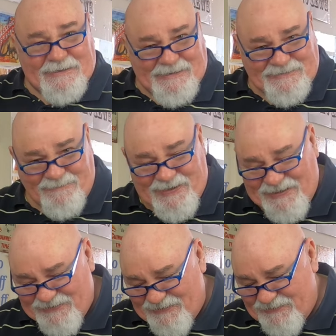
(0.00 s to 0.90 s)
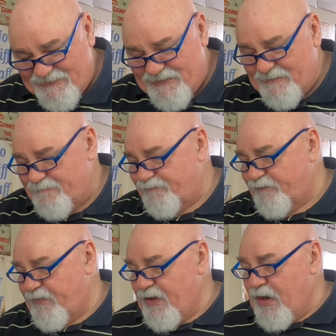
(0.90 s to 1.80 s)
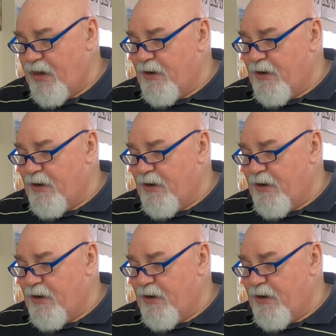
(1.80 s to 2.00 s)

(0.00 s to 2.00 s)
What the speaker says: That's amazing, isn't it?